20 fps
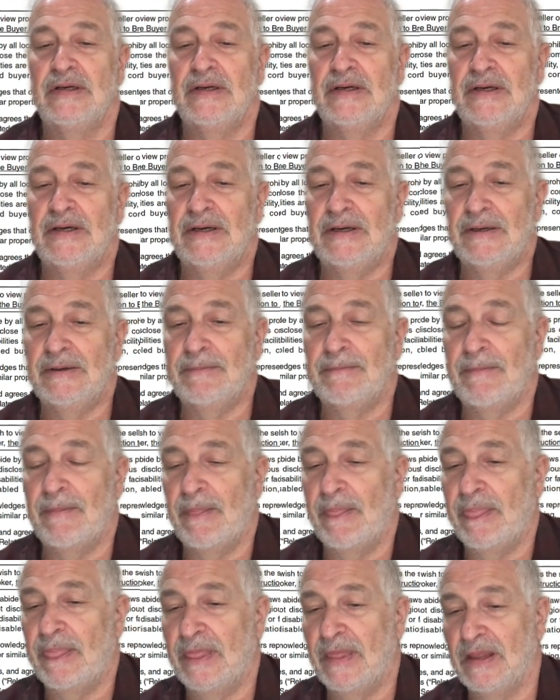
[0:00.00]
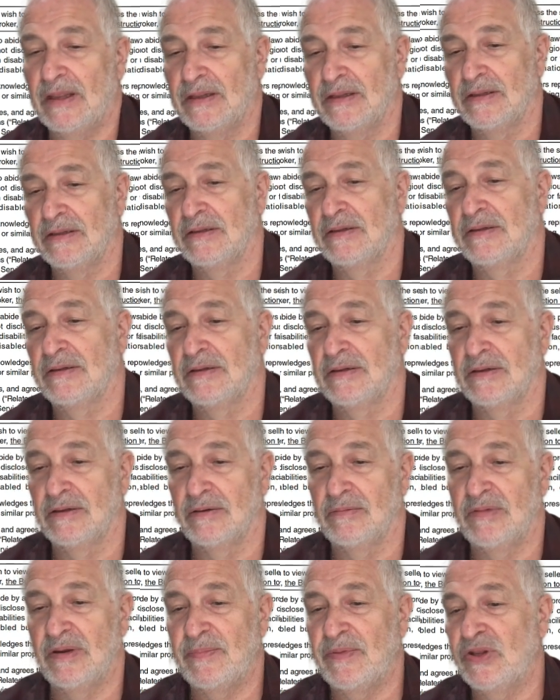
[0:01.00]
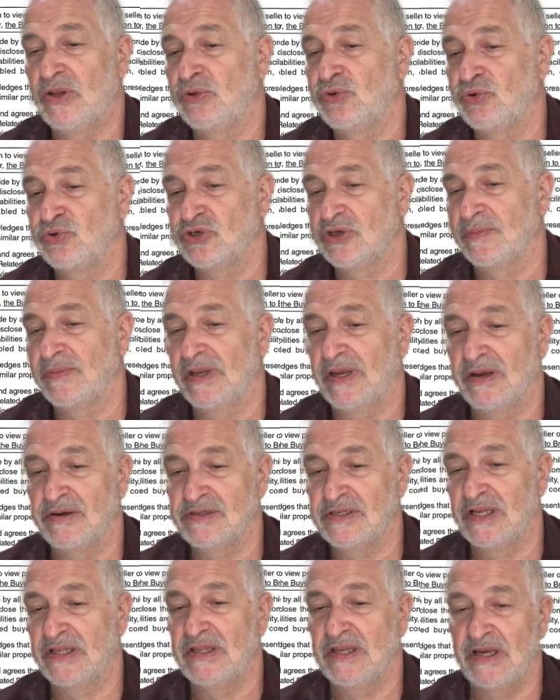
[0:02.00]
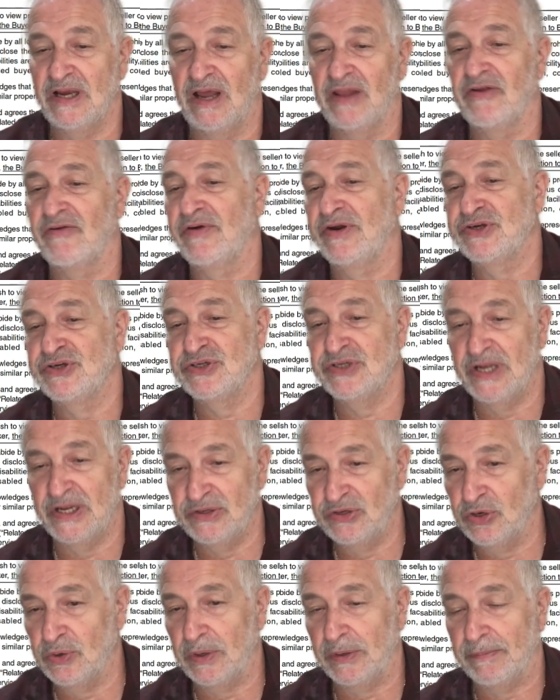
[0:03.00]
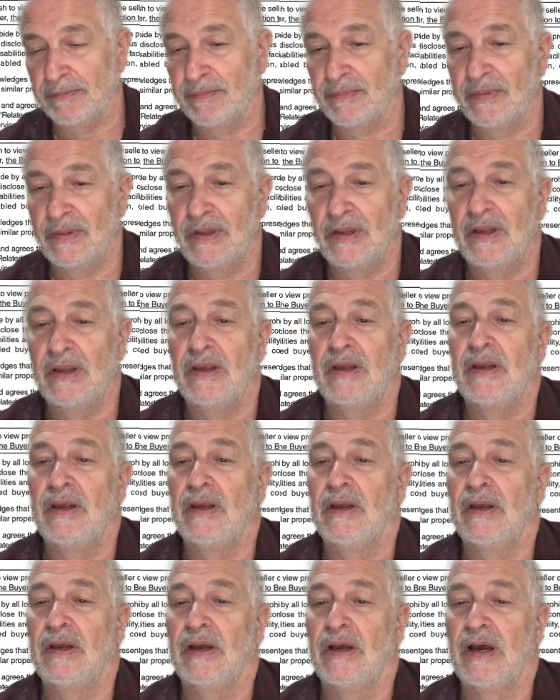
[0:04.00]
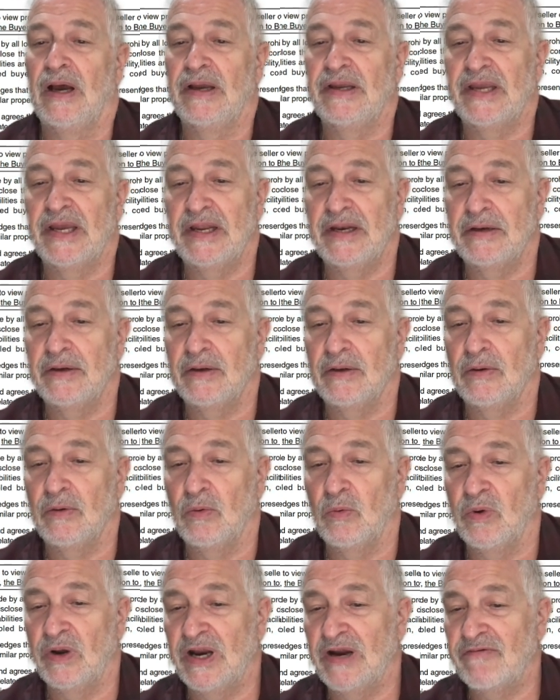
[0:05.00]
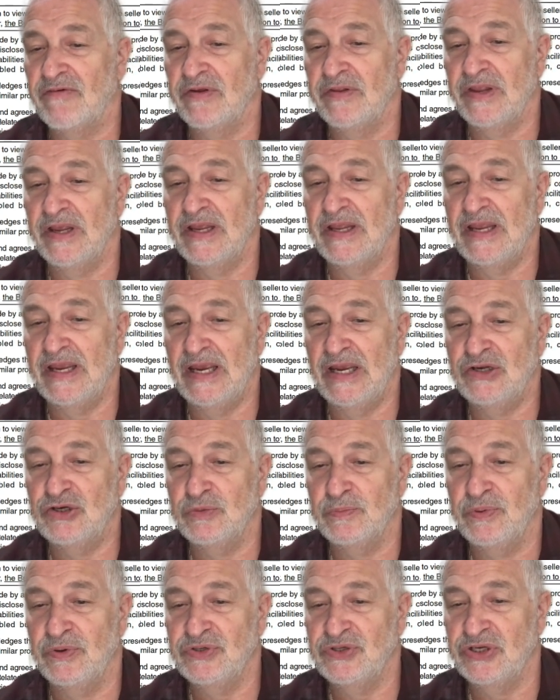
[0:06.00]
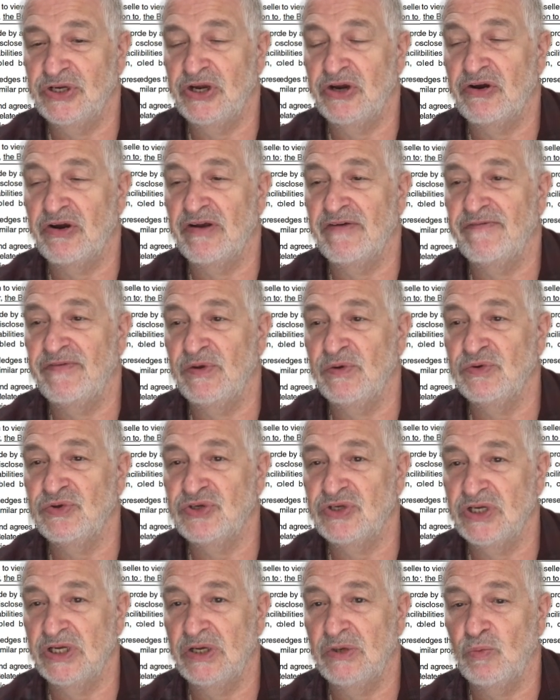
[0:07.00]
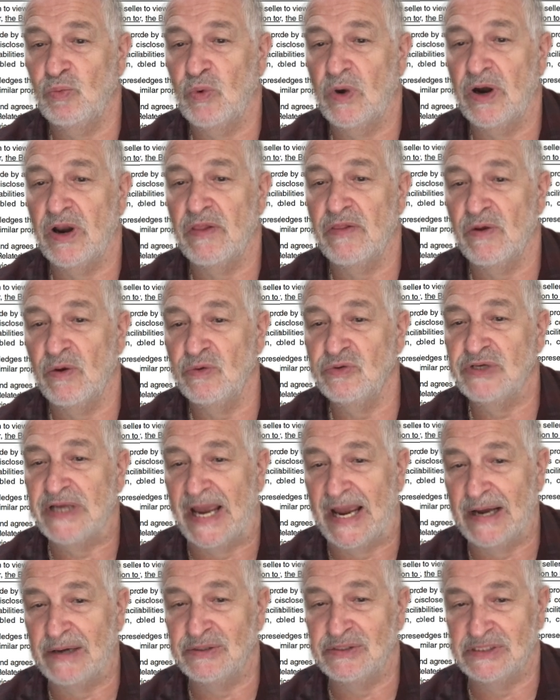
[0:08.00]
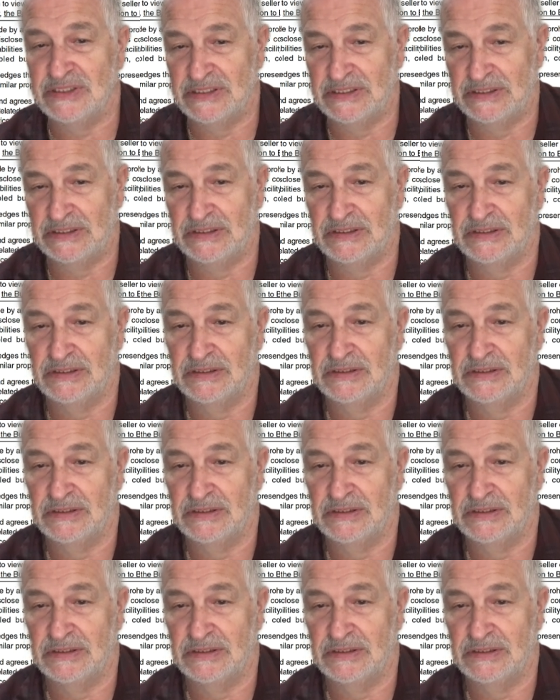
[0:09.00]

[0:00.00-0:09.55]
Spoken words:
Or maybe they'll do something else that the other agent's not doing. Again, whatever the agent puts in here, if you see one of those houses,